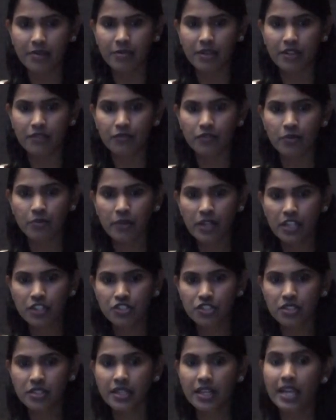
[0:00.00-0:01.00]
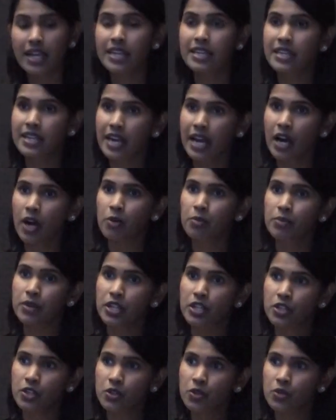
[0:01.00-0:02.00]
information can now be
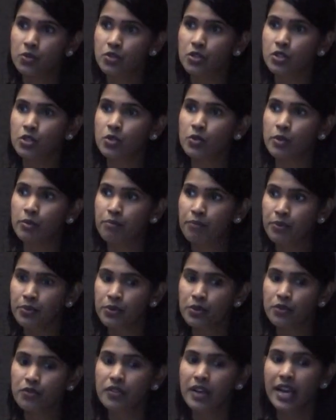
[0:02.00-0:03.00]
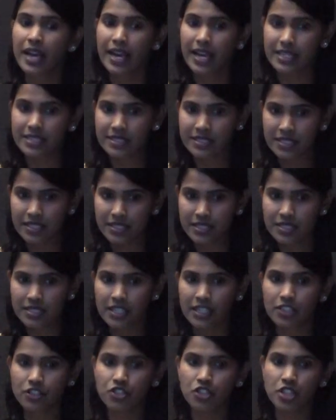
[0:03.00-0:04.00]
used to improve
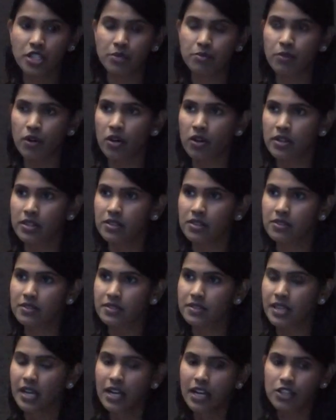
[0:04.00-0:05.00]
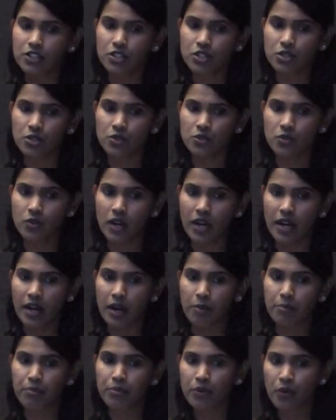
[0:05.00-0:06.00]
existing gene models, to
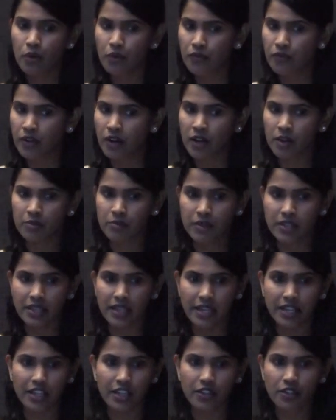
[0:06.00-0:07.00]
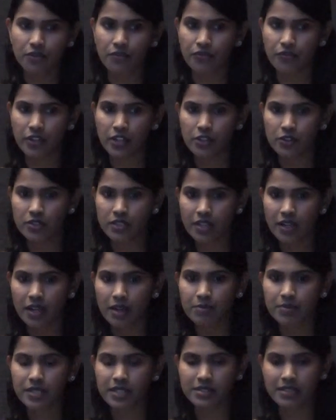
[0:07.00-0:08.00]
profile molecular
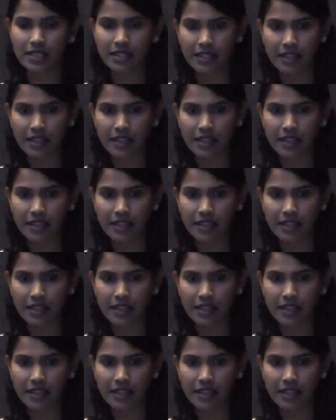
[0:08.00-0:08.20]
phenotypes at the